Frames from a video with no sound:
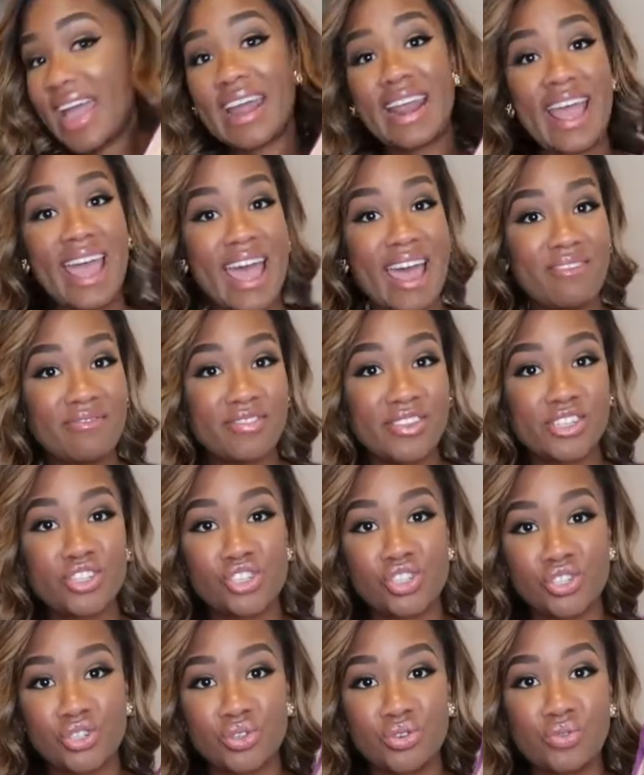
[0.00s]
And I have this
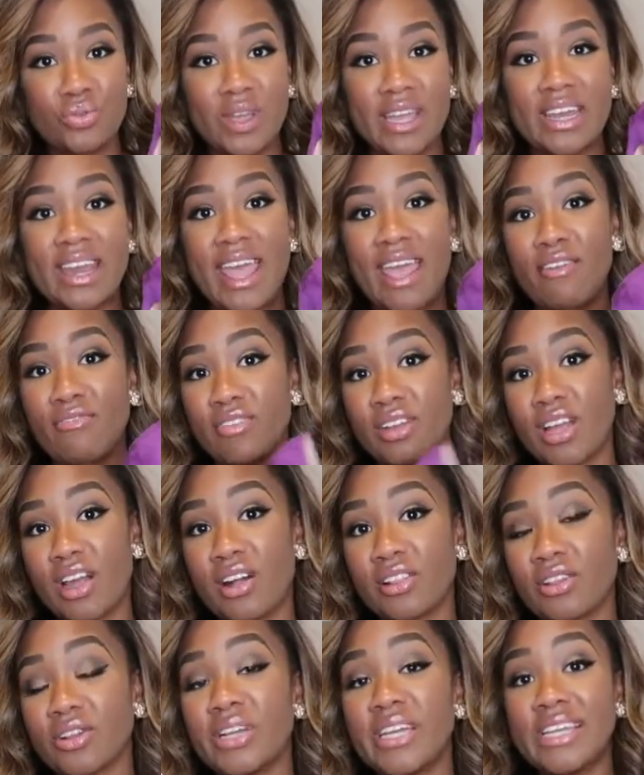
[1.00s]
shoe in every
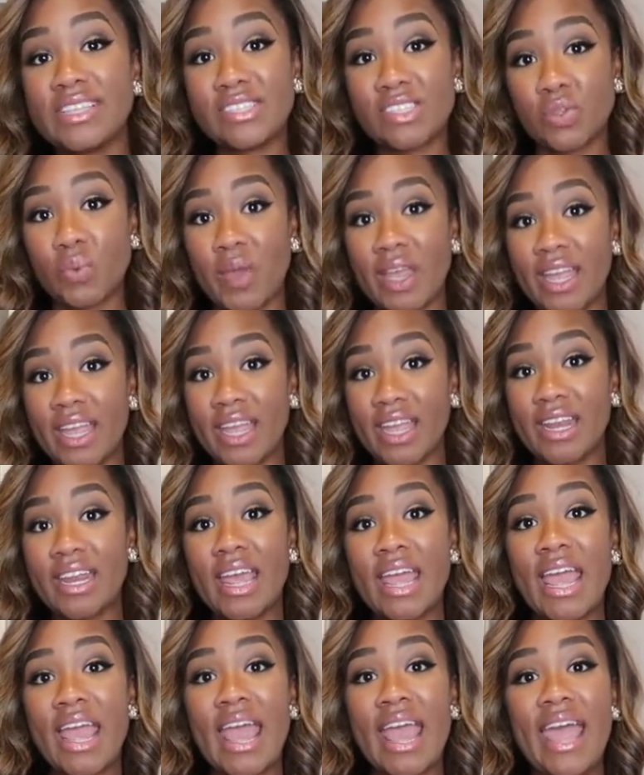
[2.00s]
color. It's
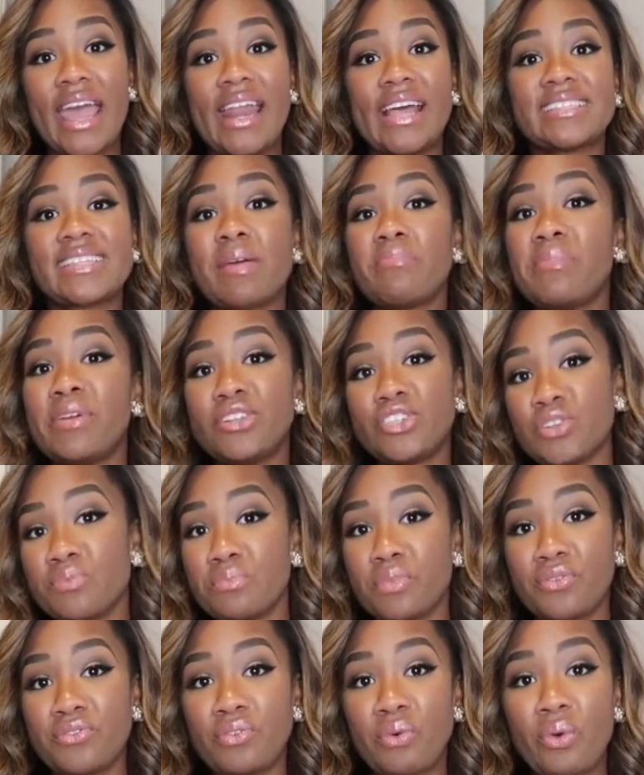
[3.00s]
suede, and as I
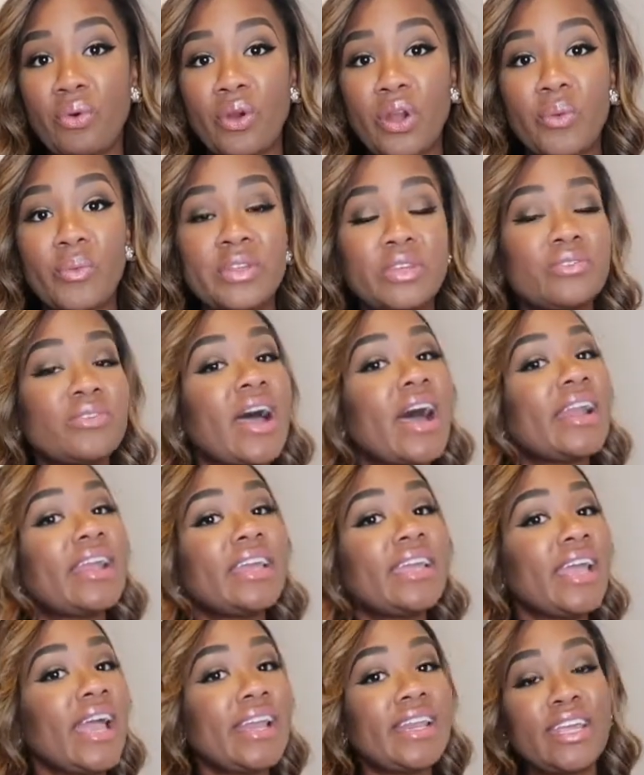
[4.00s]
mentioned before, we do
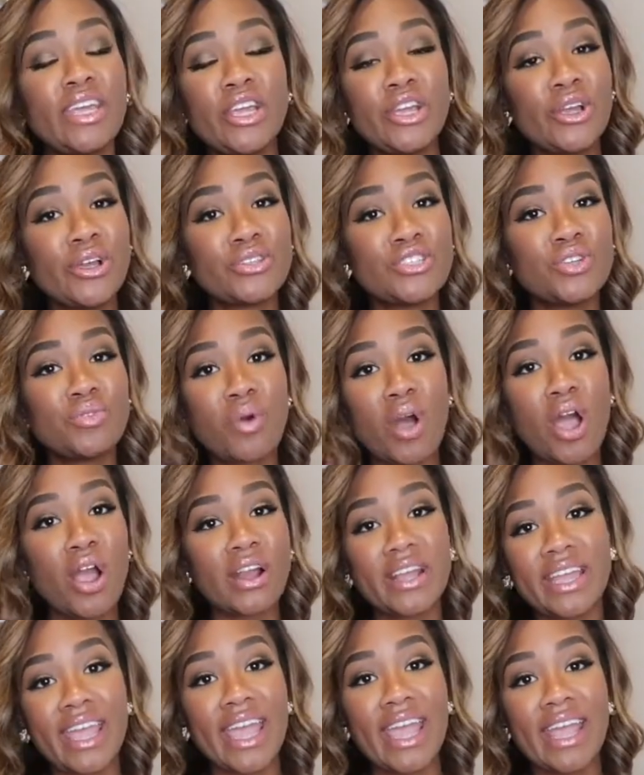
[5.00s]
not adhere to
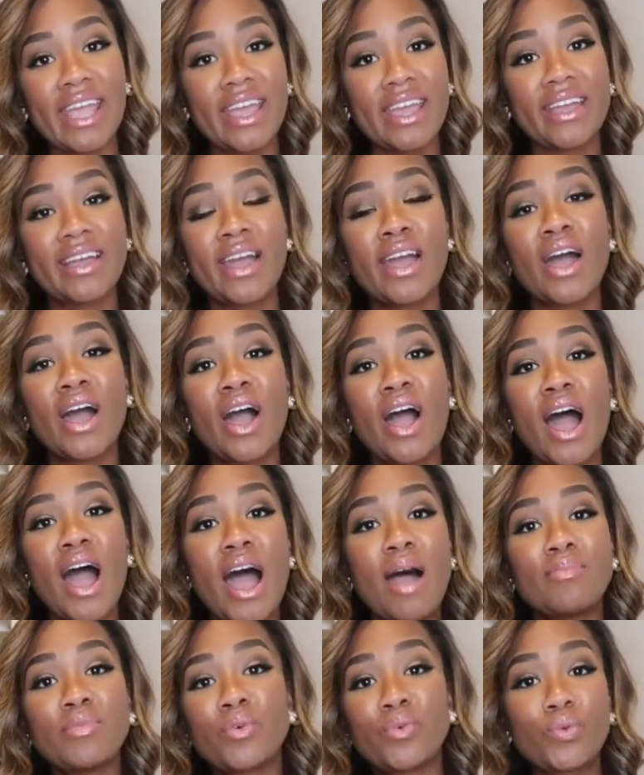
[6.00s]
archaic
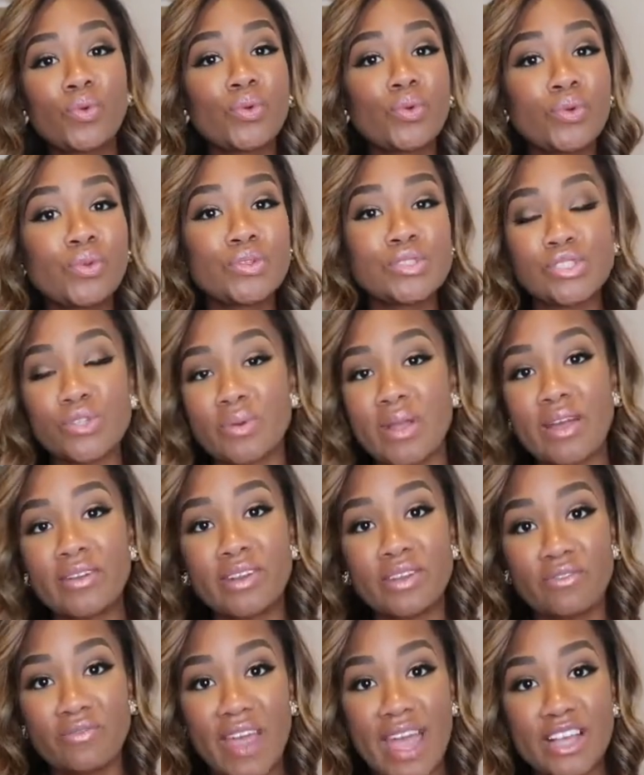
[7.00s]
rules
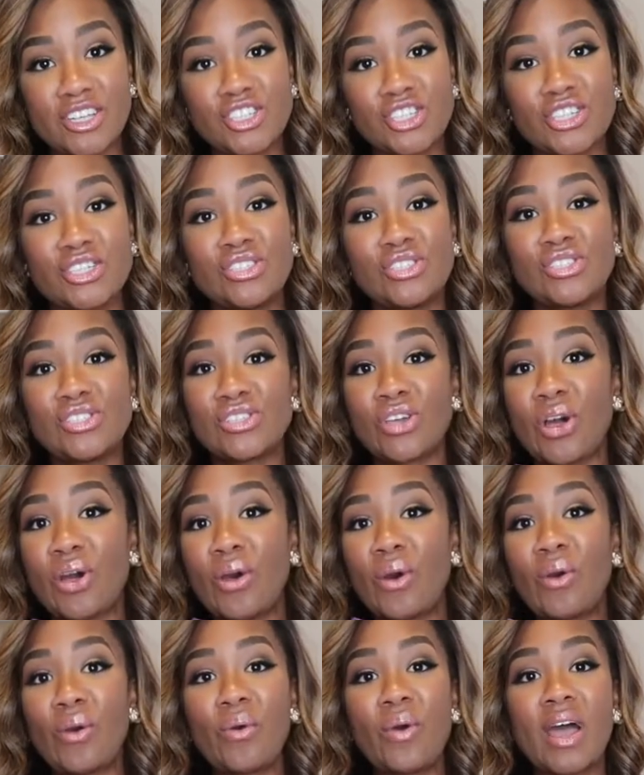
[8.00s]
surrounding fashion.
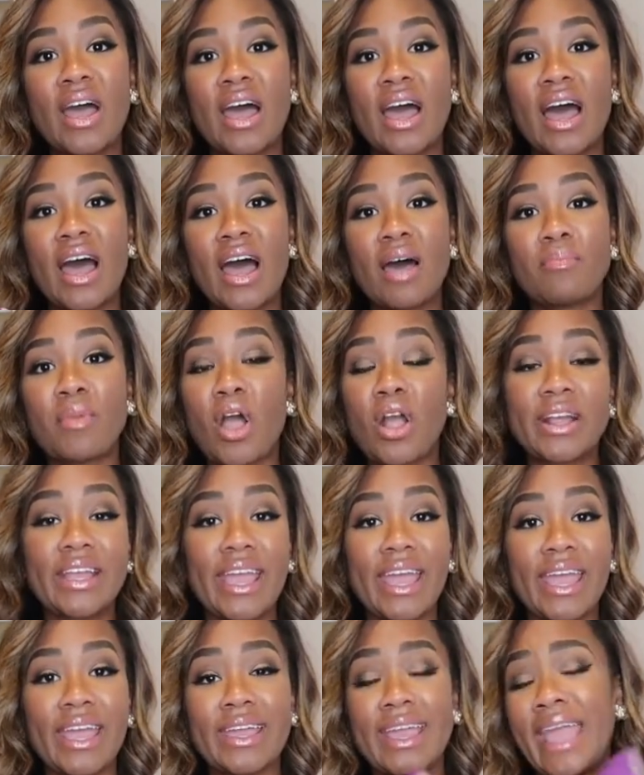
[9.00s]
So
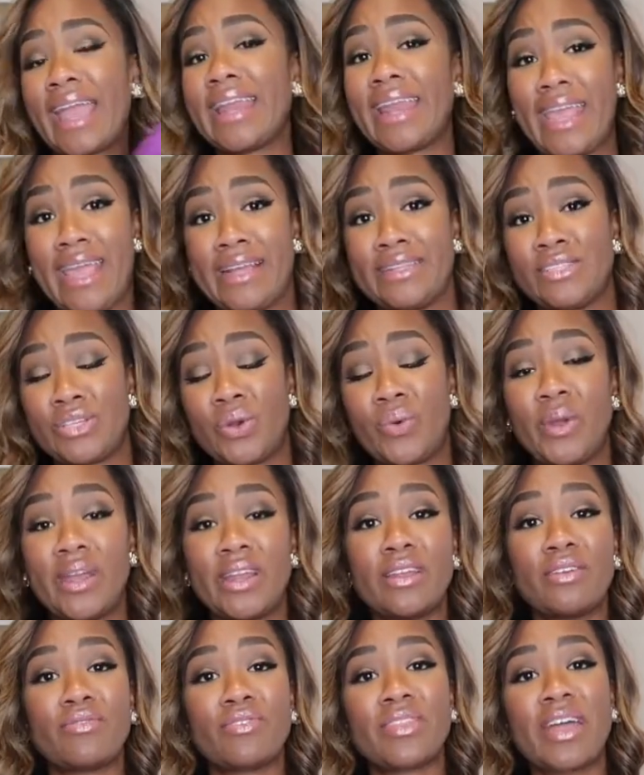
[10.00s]
archaic and
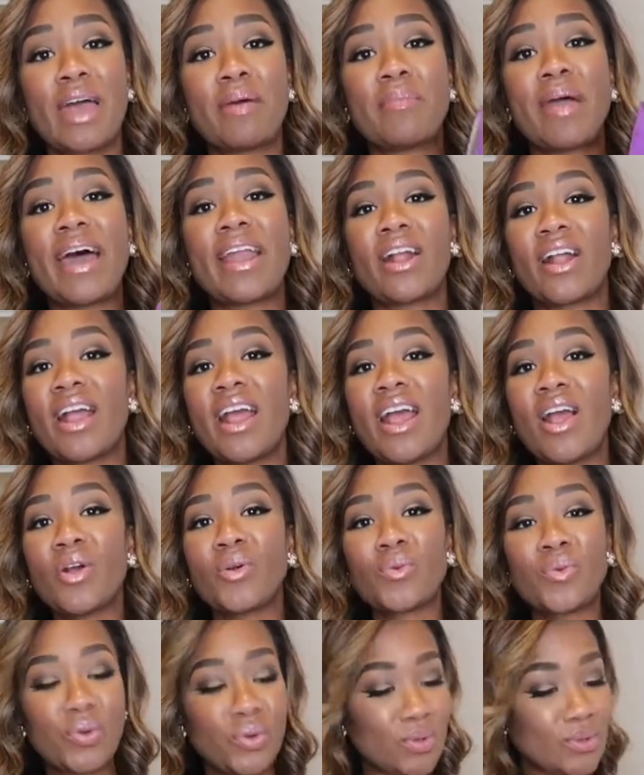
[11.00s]
antiquated, for that matter,
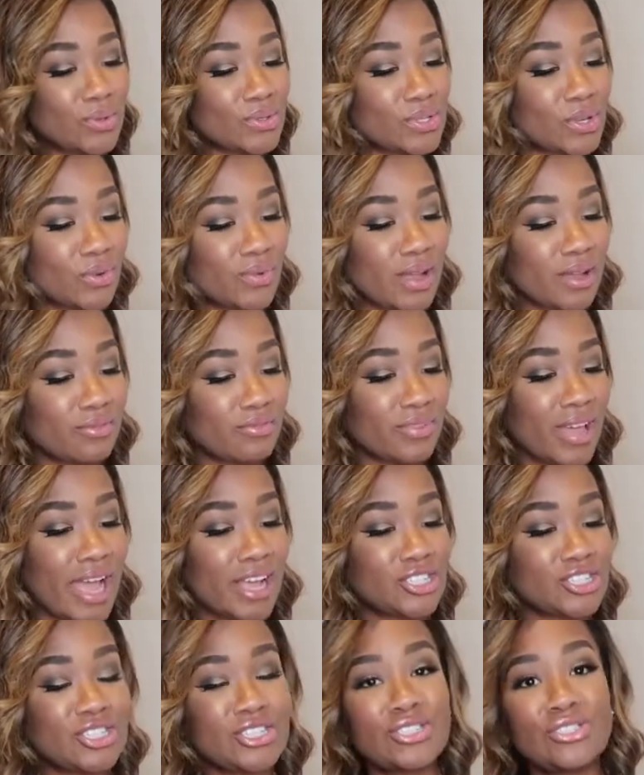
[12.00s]
rules around
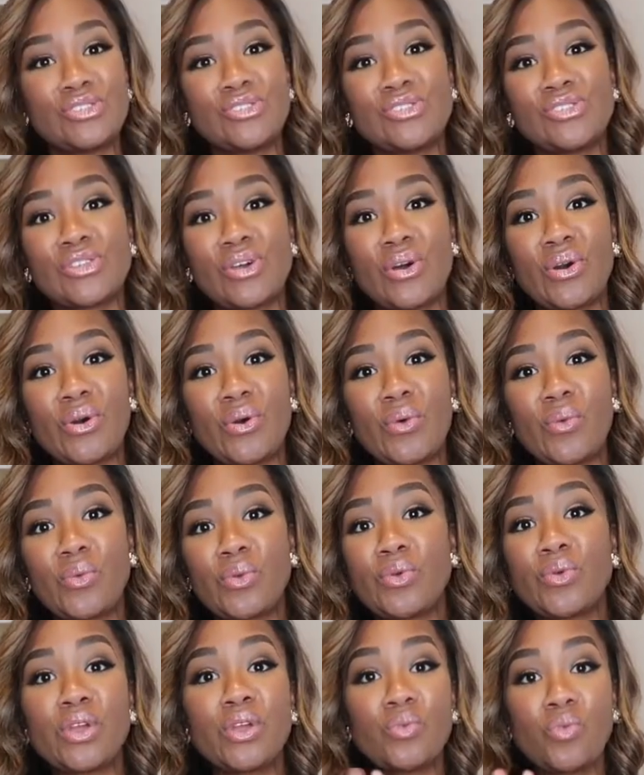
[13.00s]
fashion. So
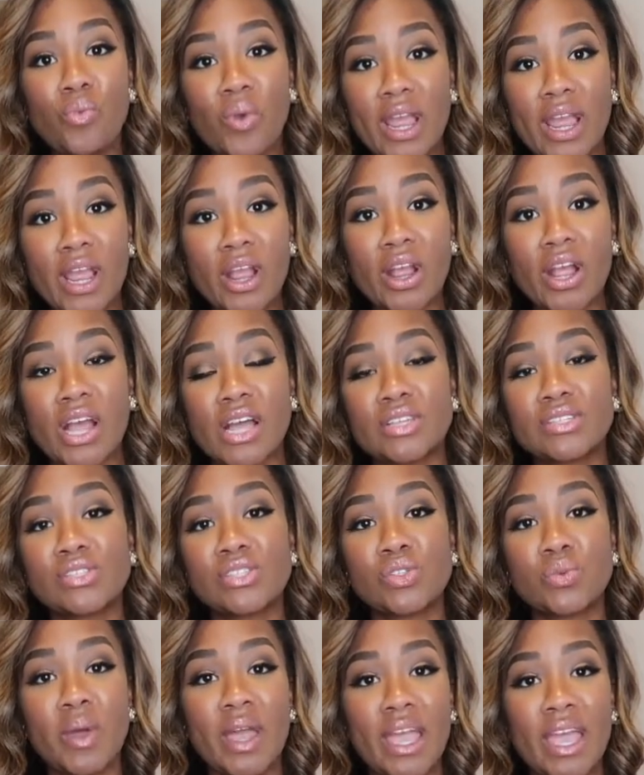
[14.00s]
you can wear a
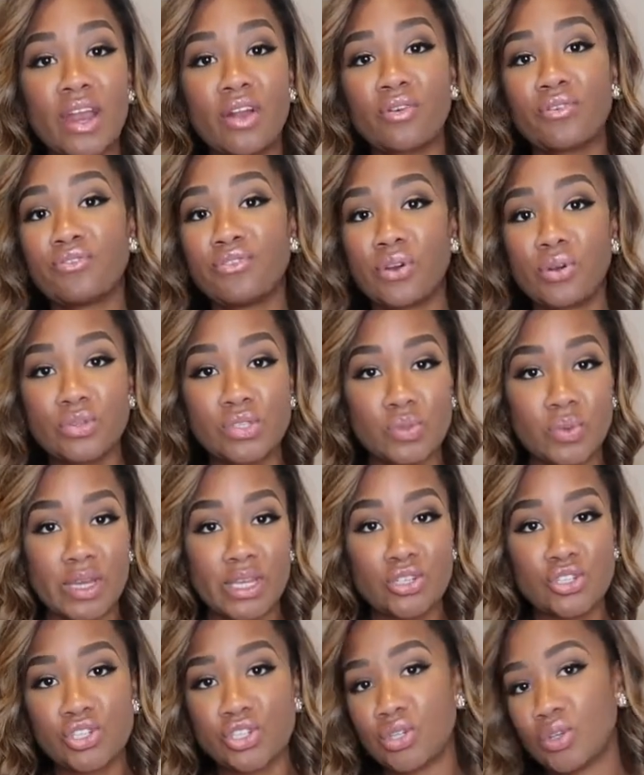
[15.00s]
suede or faux
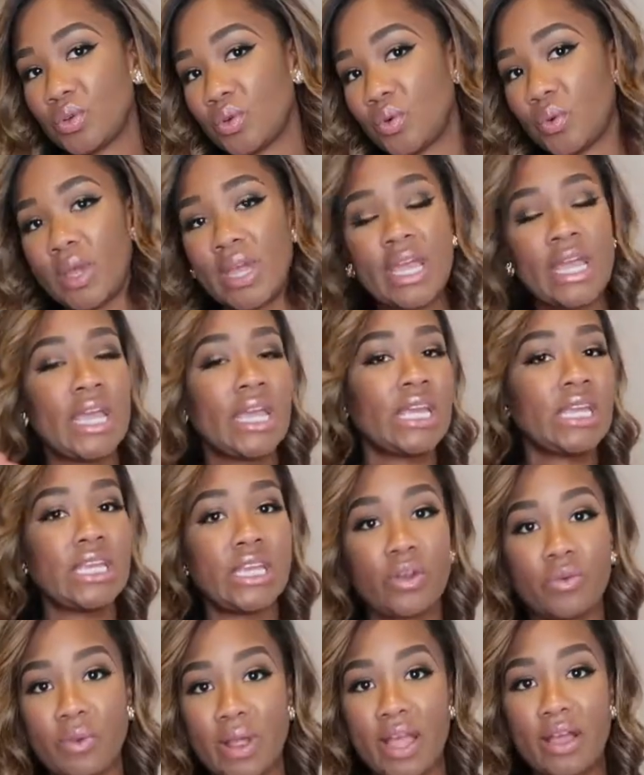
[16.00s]
suede shoe
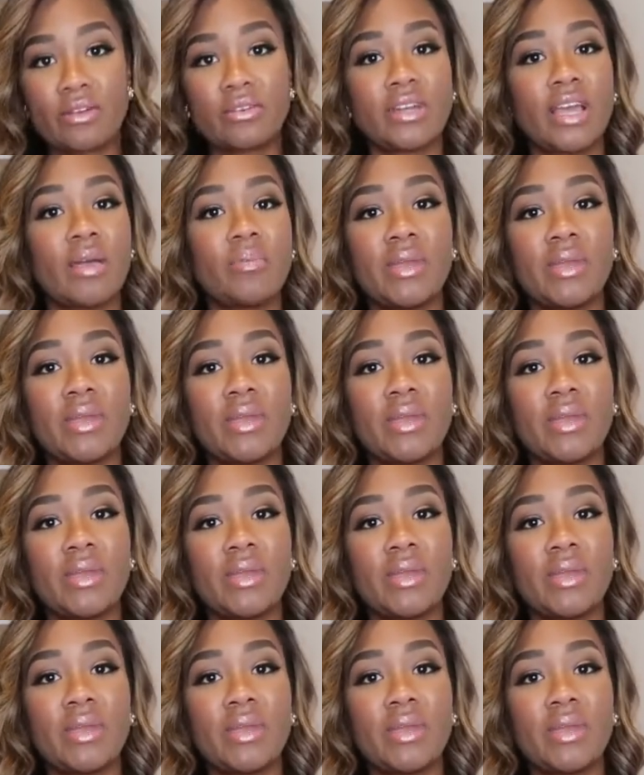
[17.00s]
year round.